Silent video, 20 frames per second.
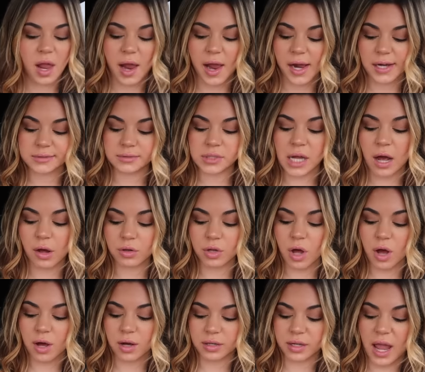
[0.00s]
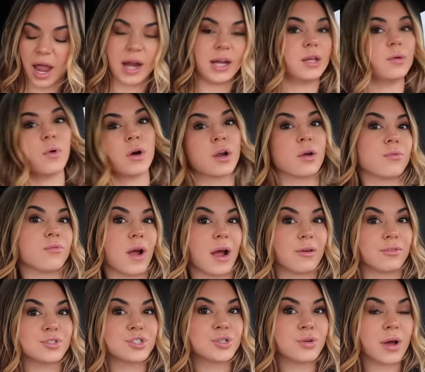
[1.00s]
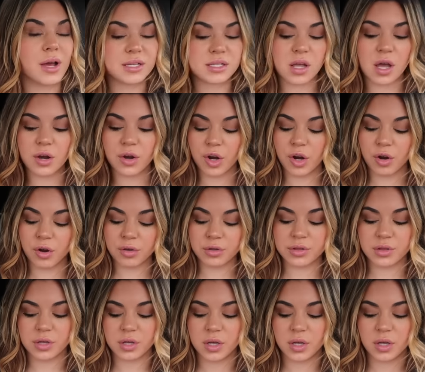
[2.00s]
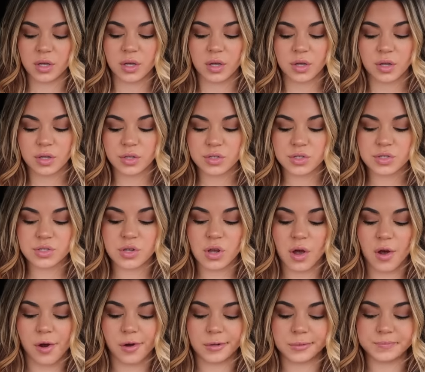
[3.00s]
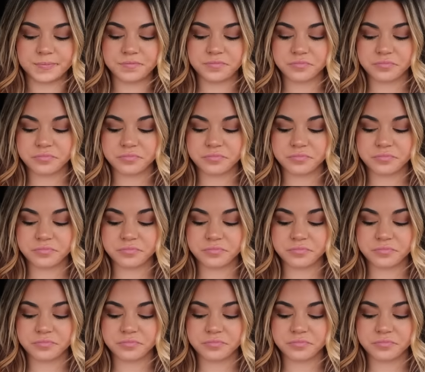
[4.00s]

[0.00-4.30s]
and how long anyone around you has on Earth. So